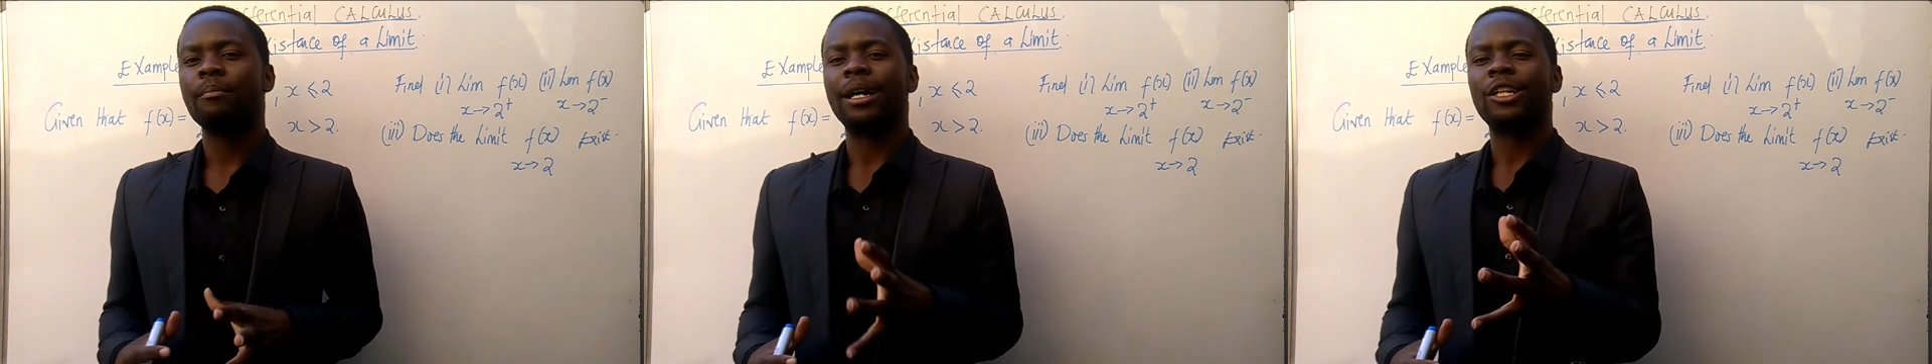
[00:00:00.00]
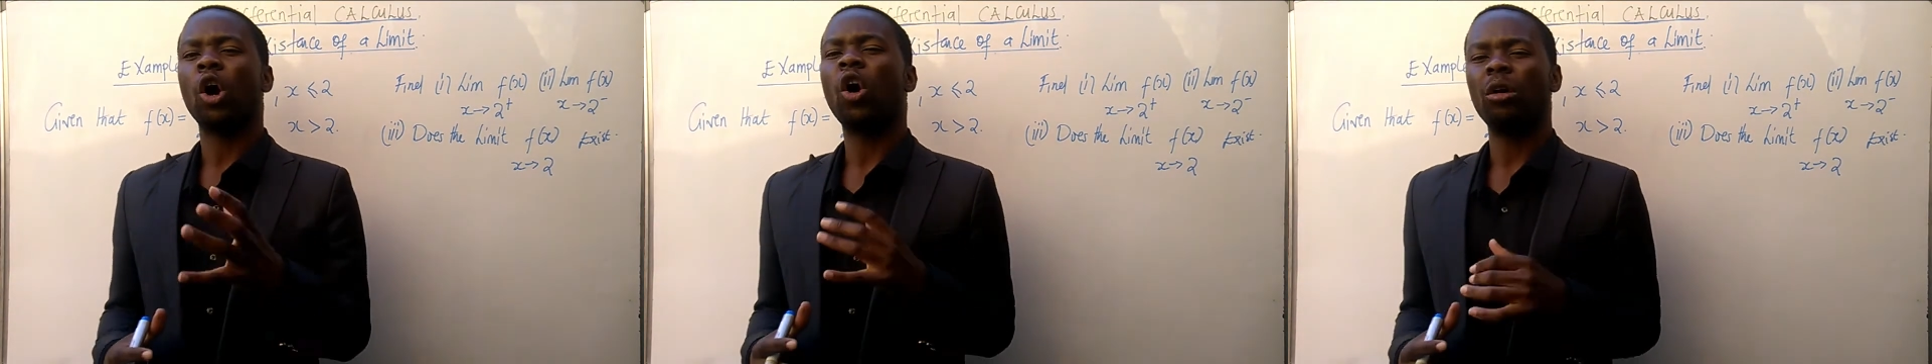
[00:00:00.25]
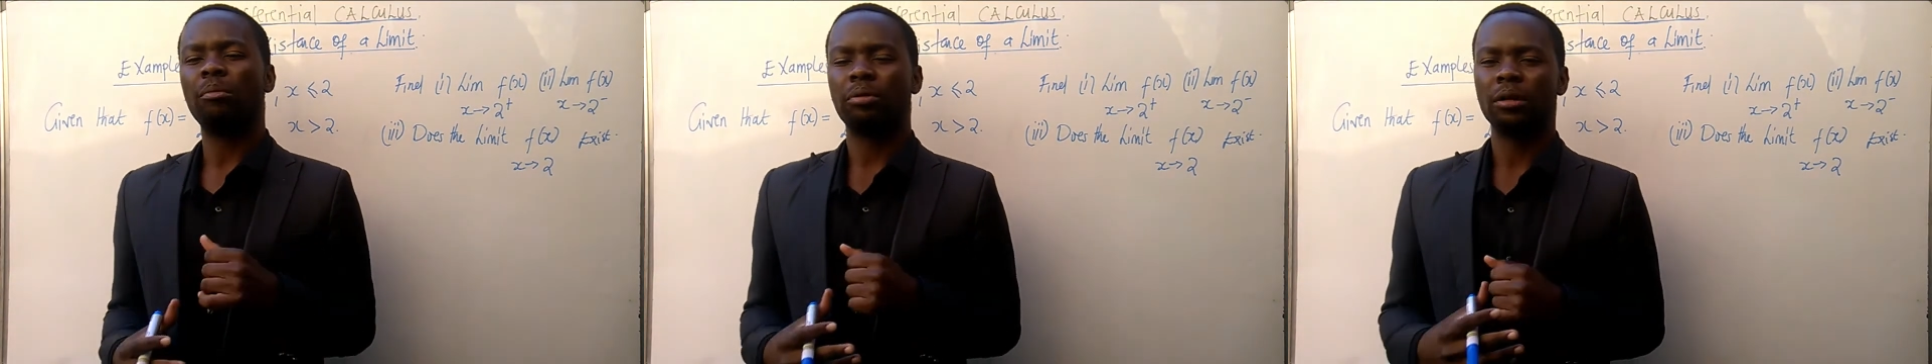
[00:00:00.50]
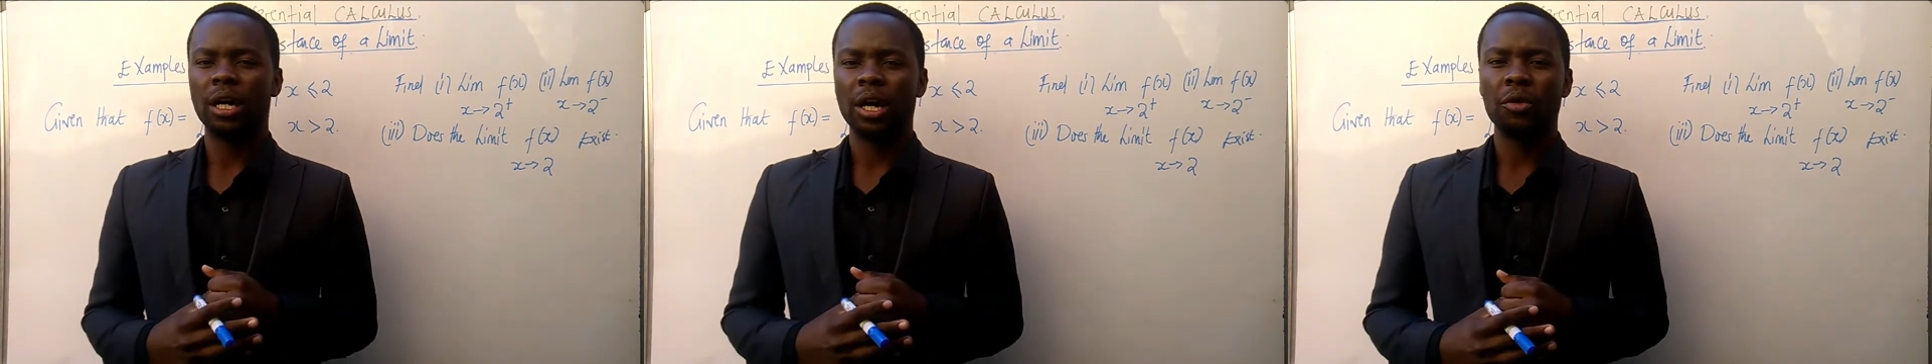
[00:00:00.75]
But
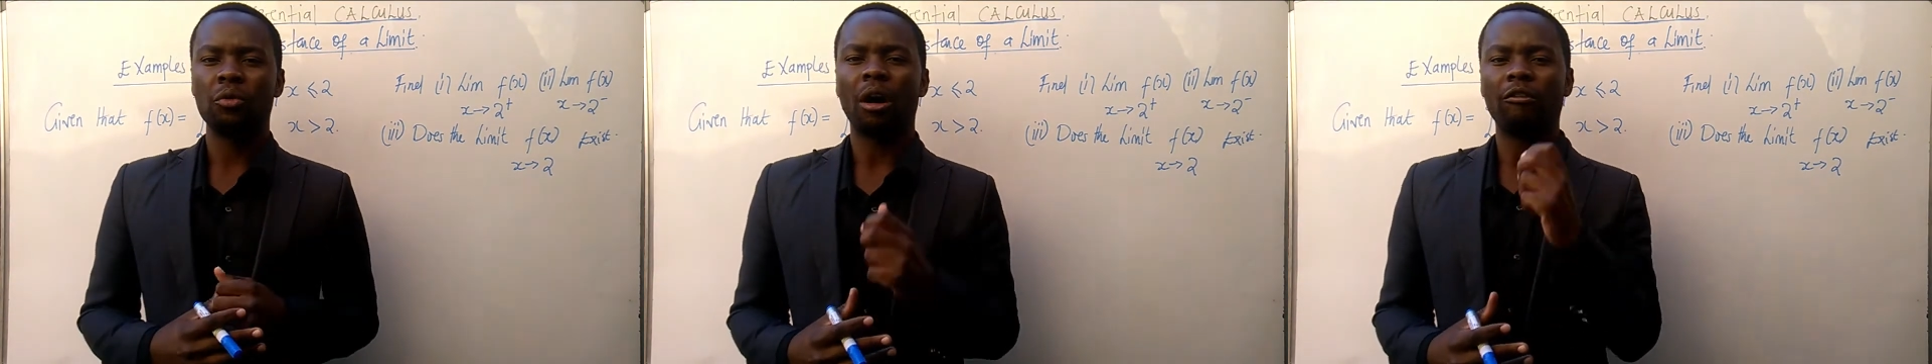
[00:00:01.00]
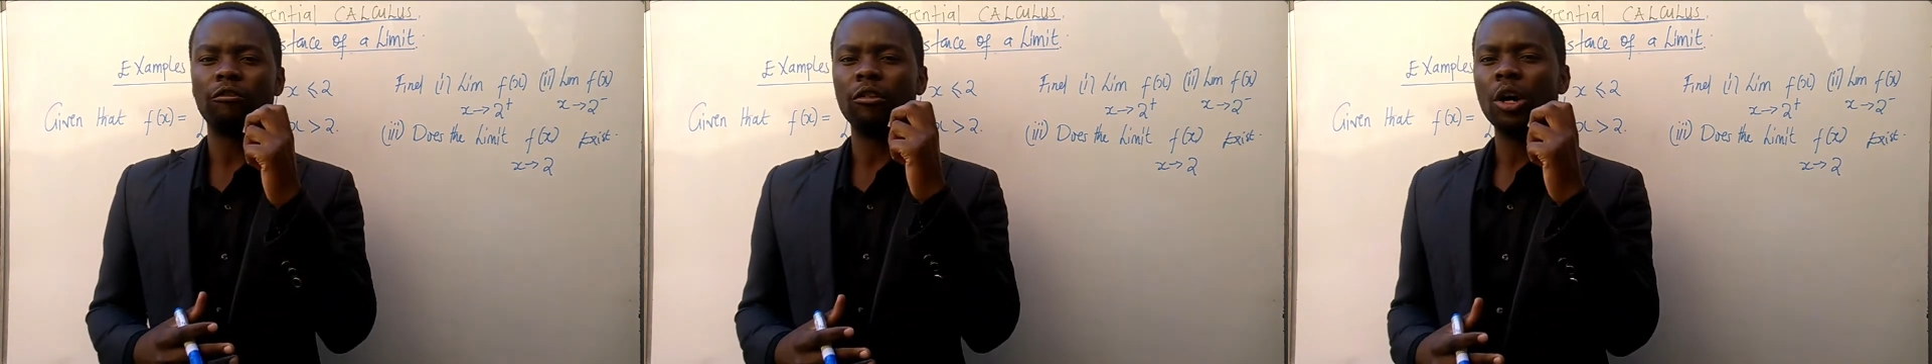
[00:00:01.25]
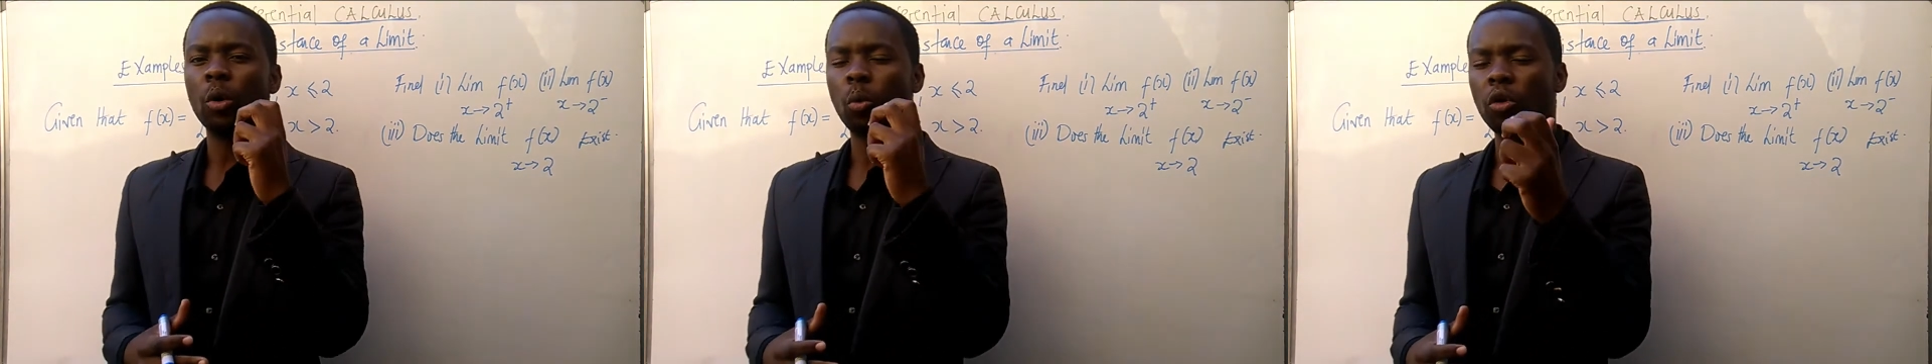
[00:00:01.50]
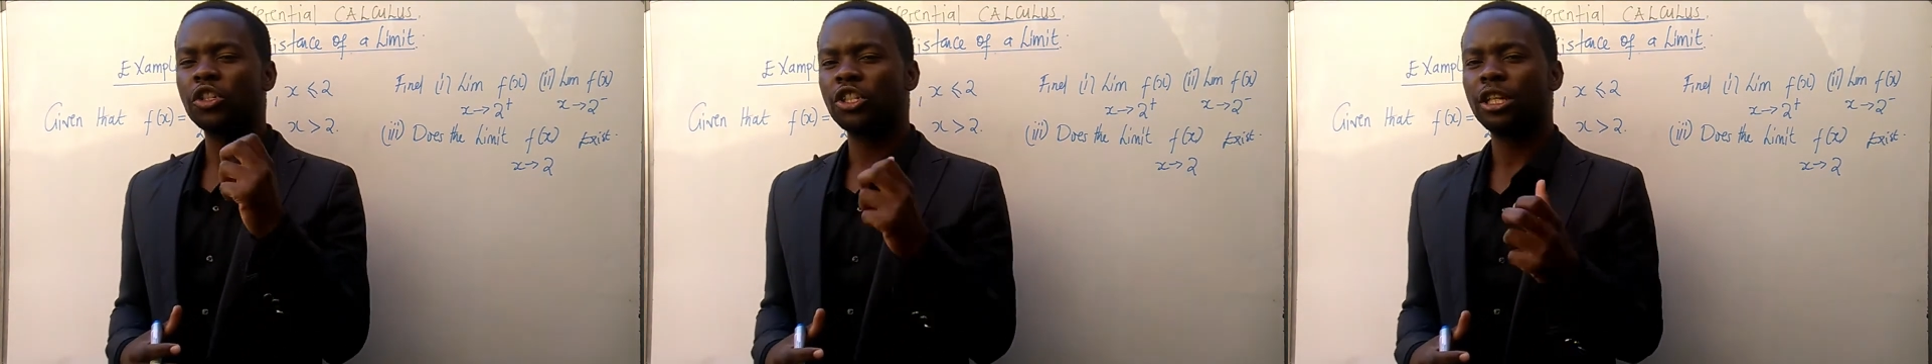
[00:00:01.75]
hope you have
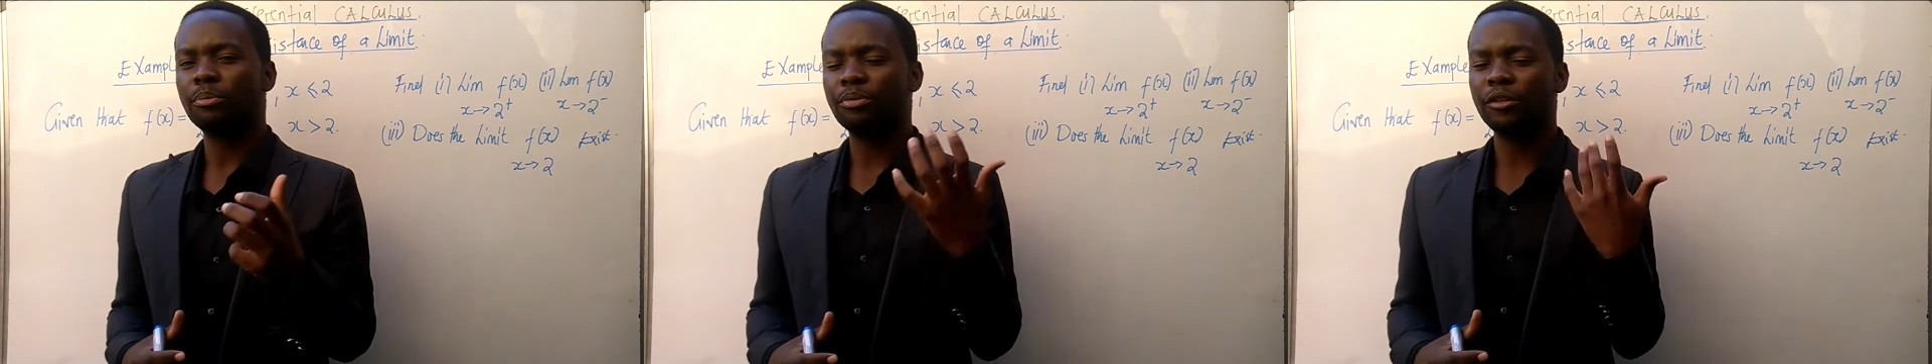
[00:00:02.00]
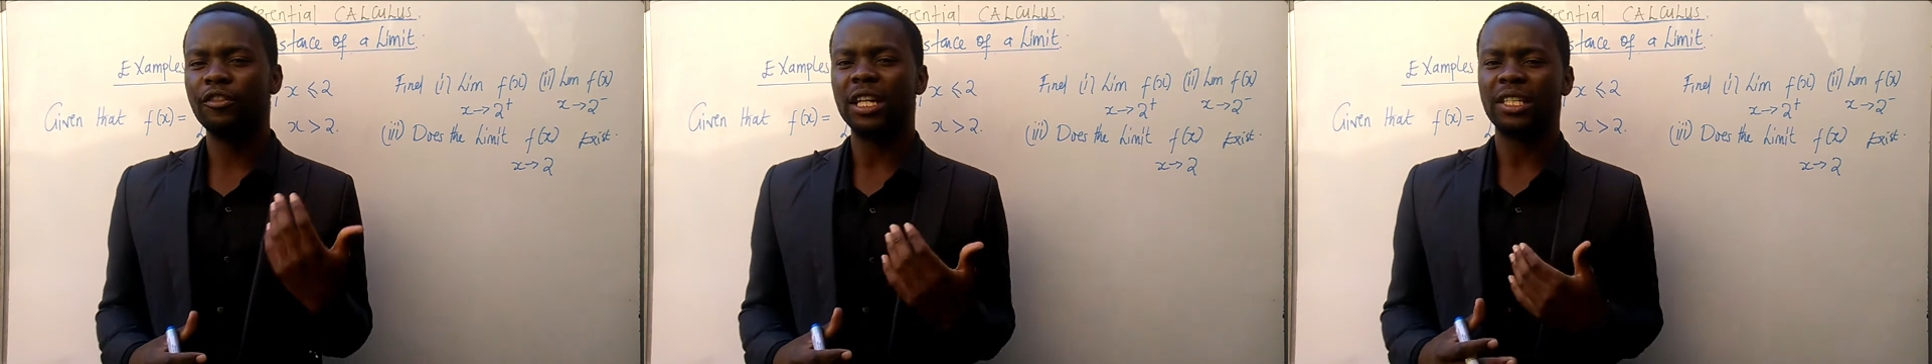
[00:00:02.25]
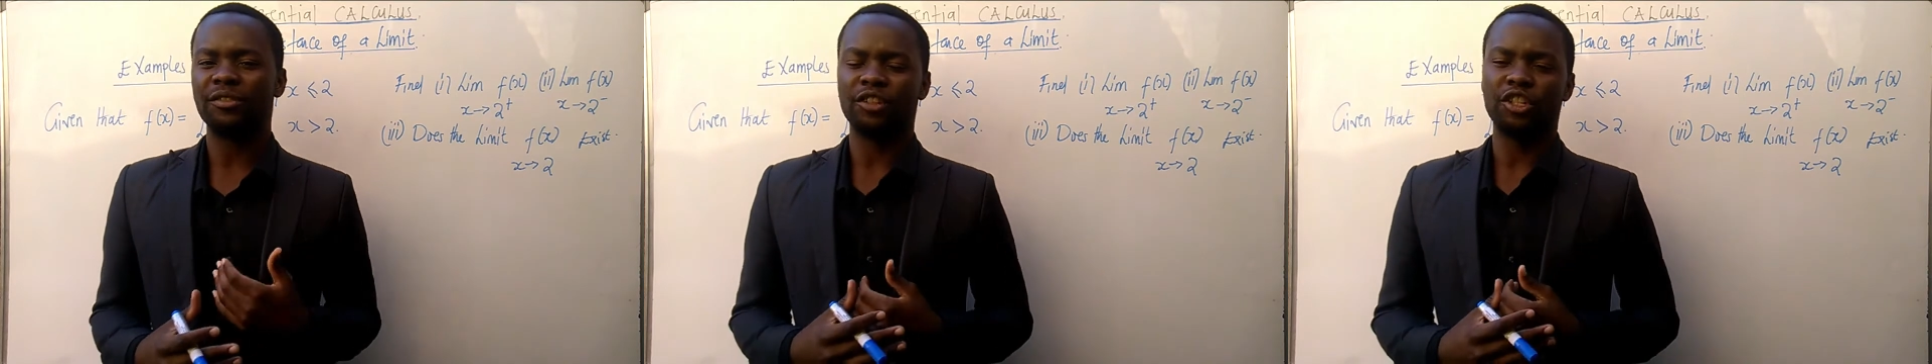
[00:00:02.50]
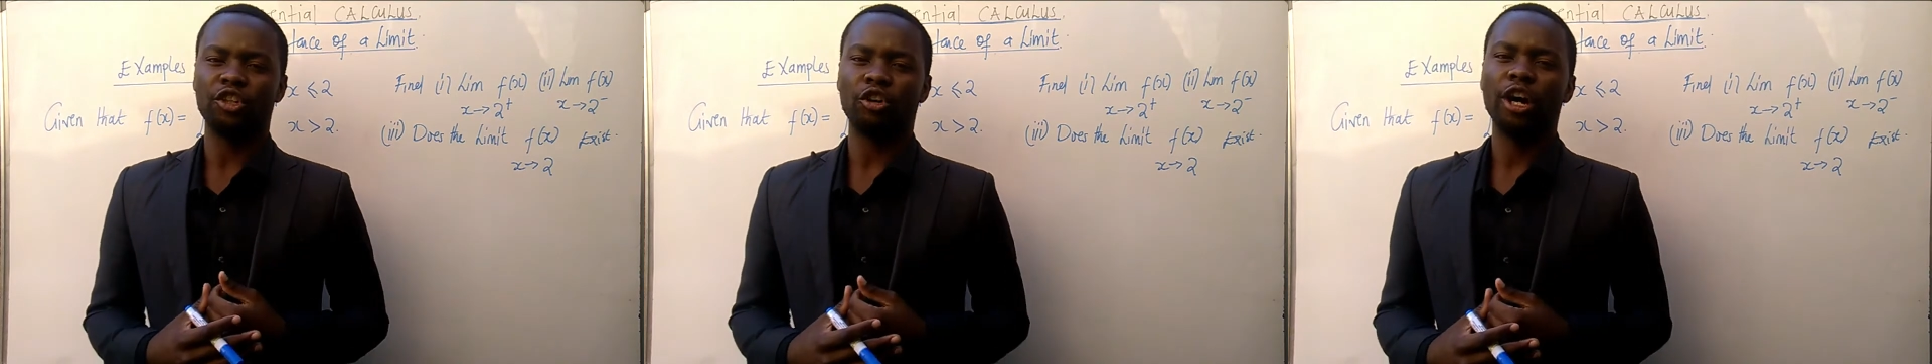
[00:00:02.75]
watched the previous
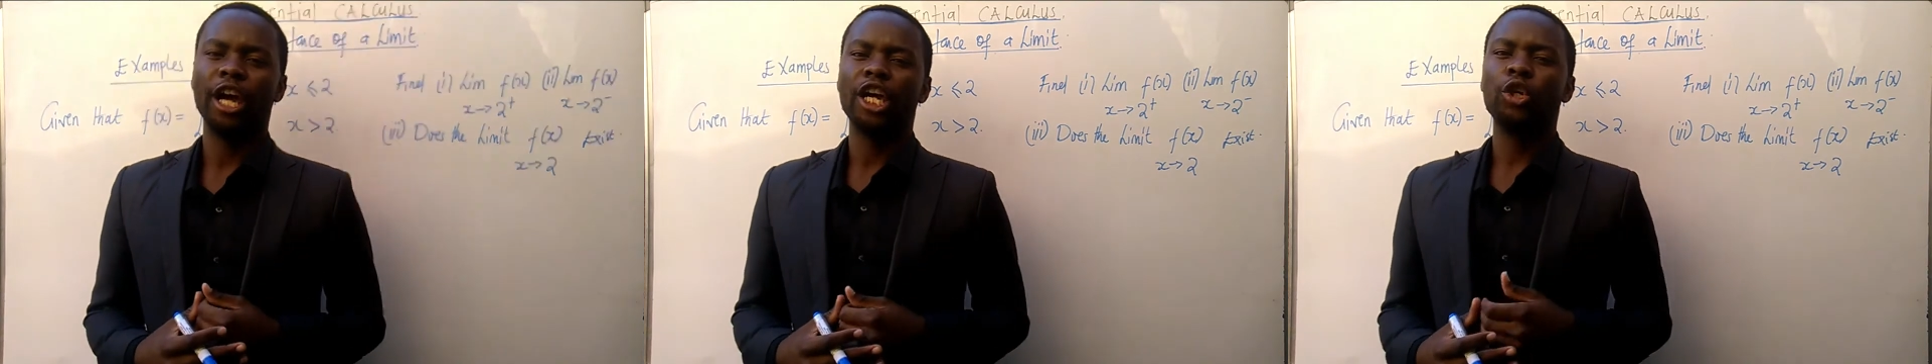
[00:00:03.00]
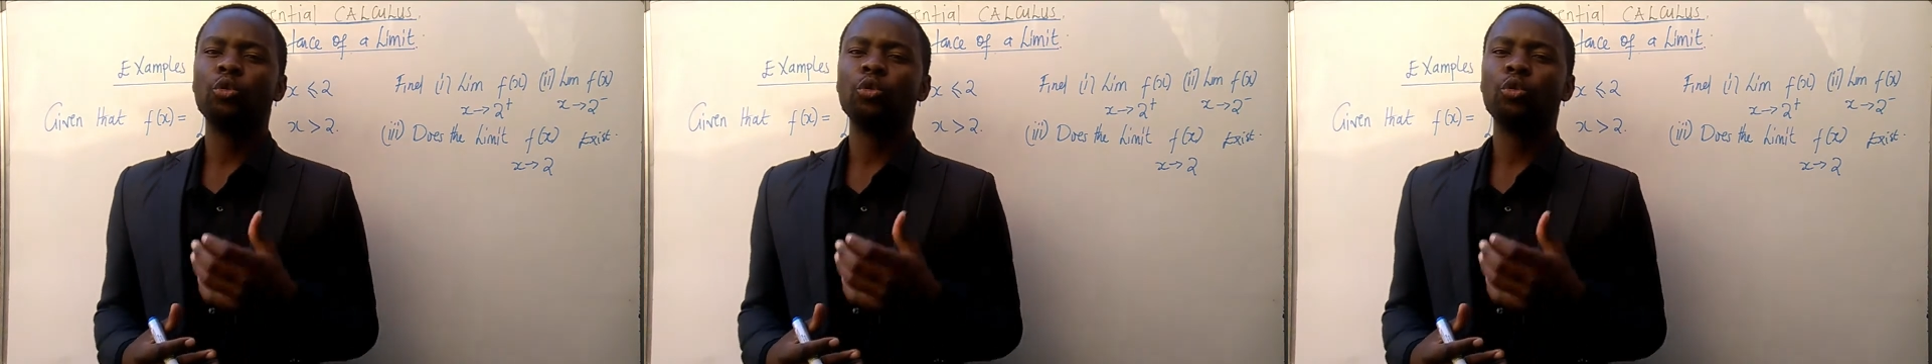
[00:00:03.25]
video